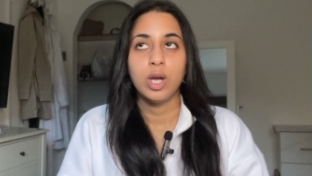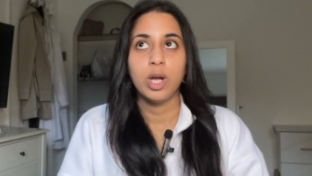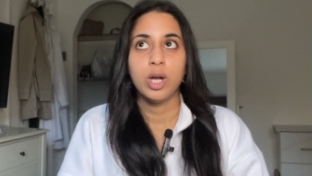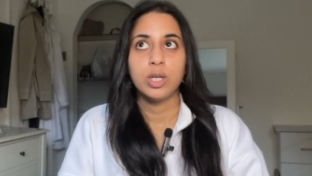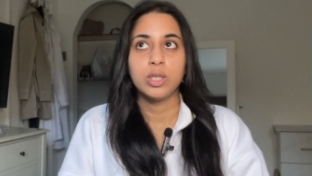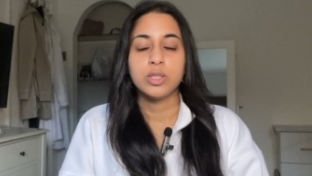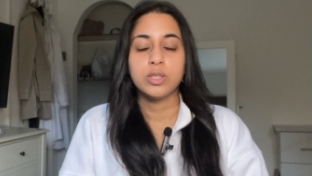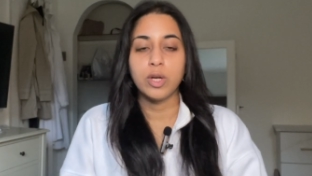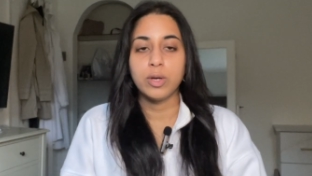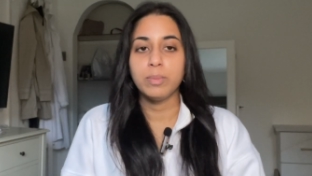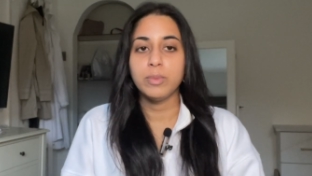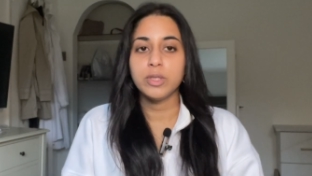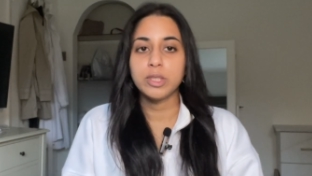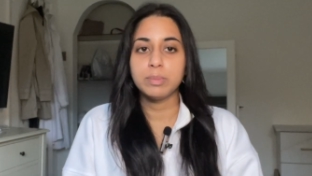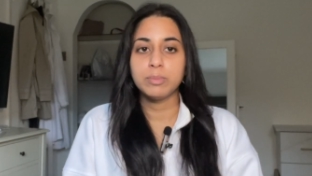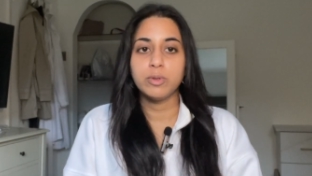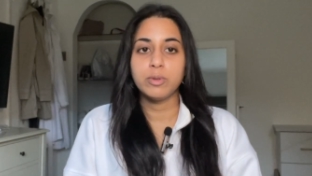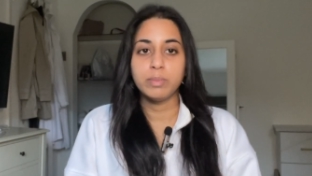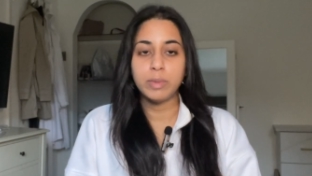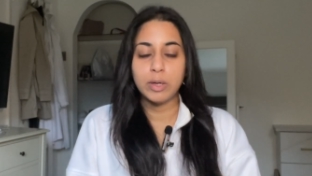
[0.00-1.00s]
so much
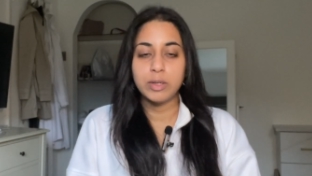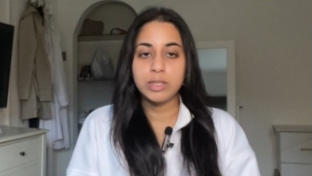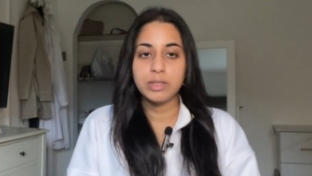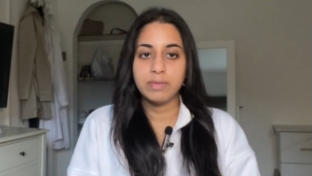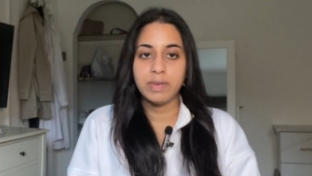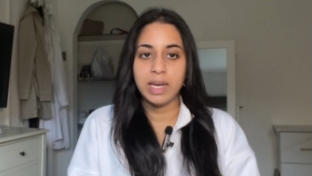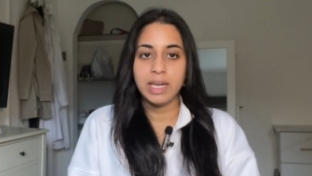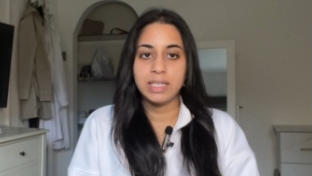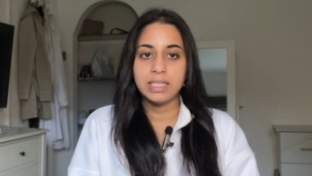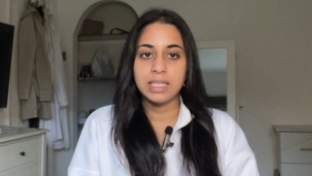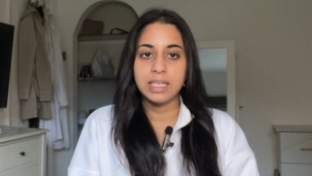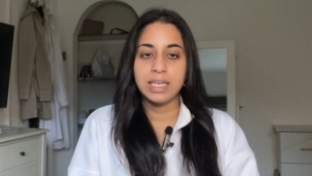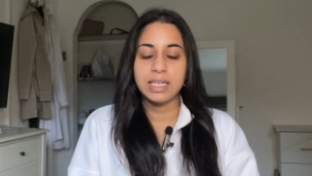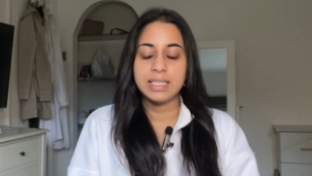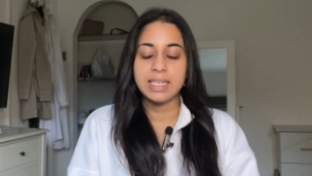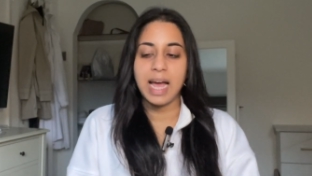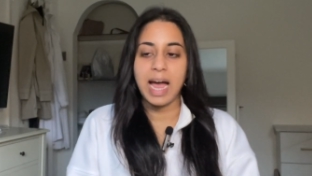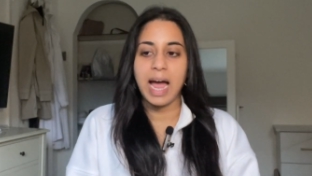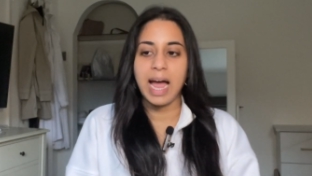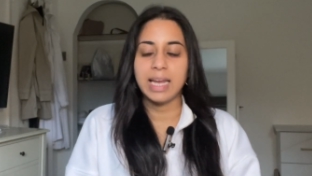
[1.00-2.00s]
more motivated
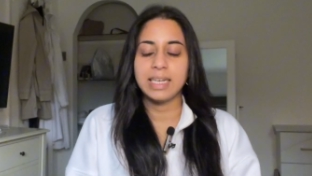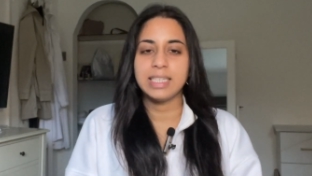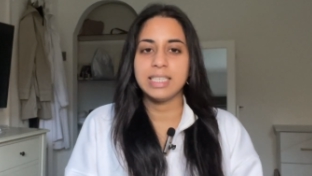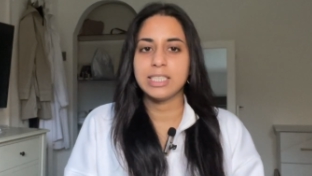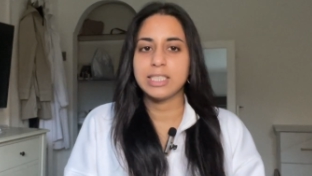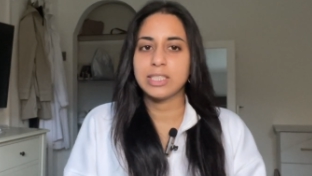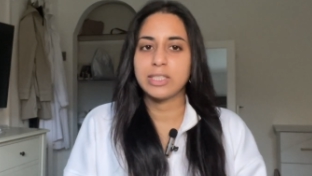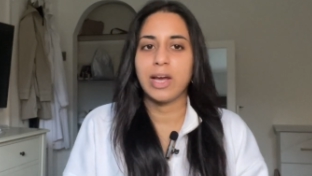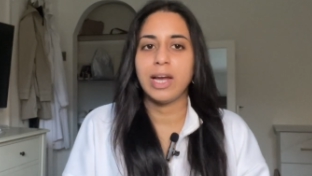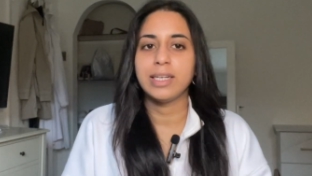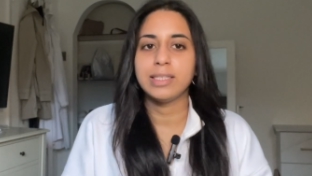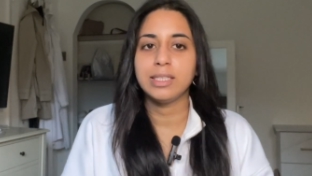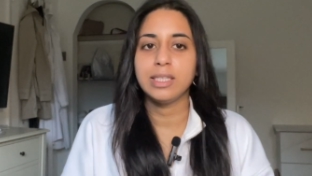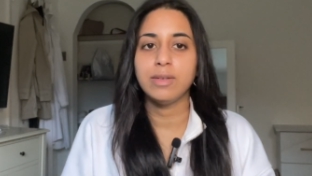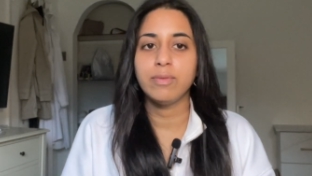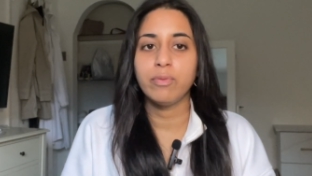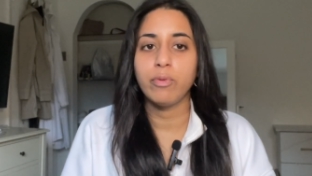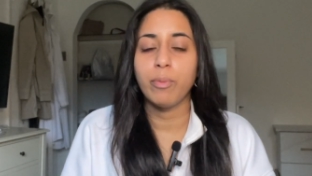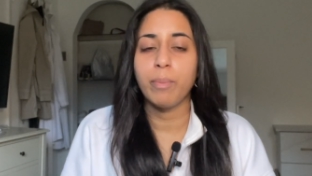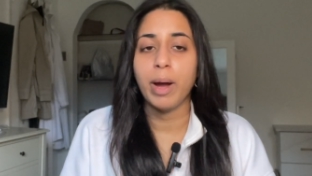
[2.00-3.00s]
and excited
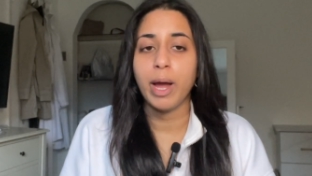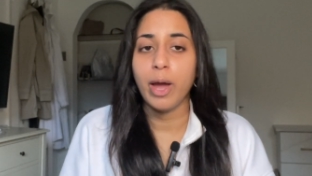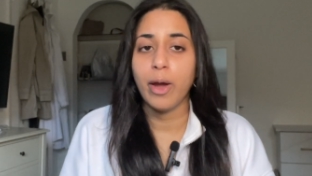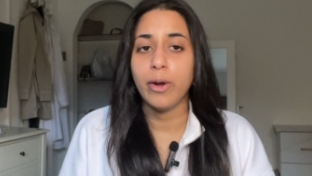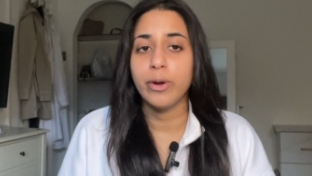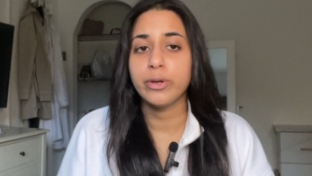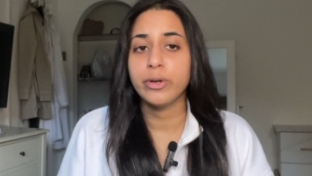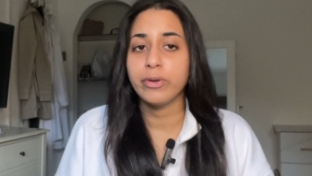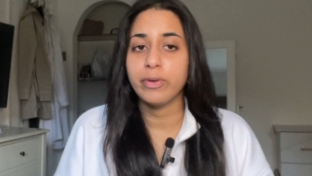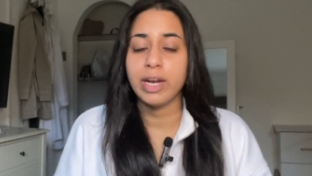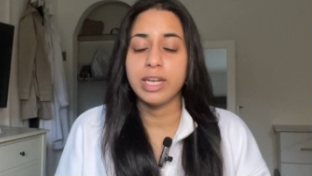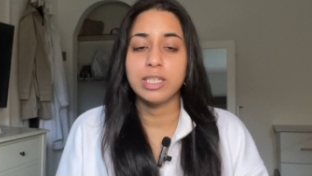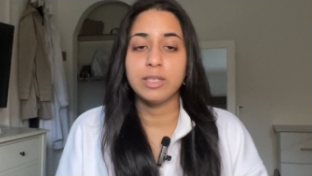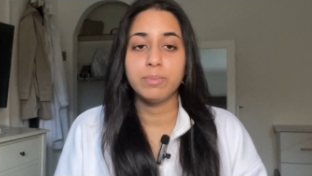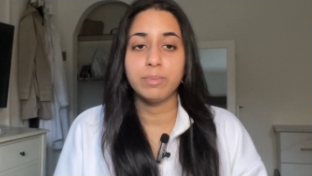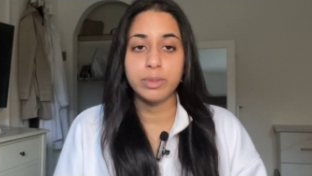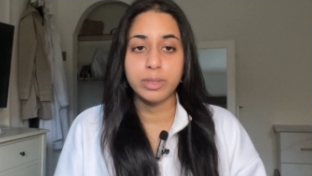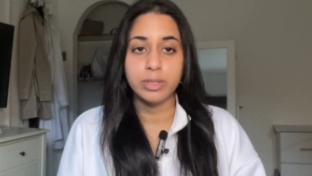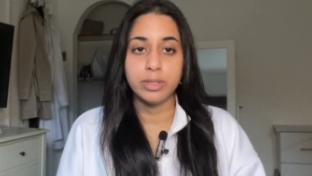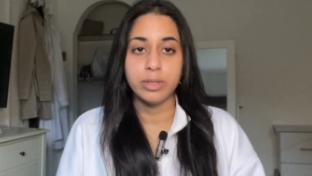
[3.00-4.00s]
for my own creative
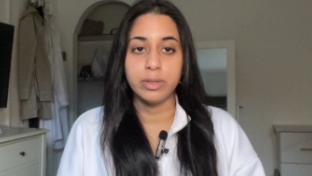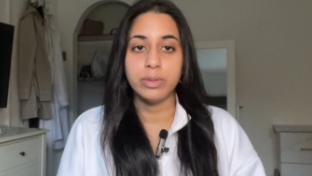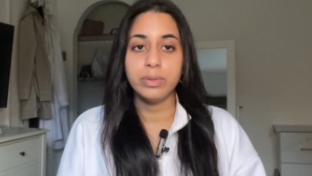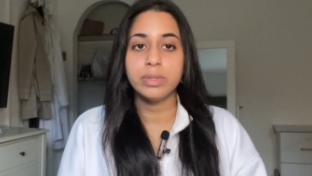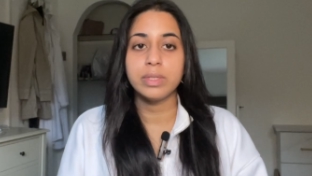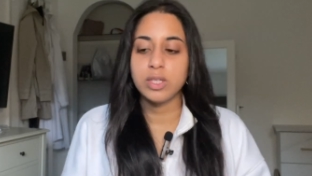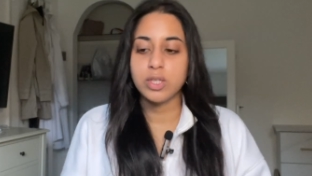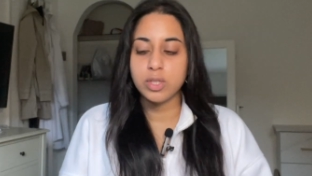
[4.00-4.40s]
pursuits.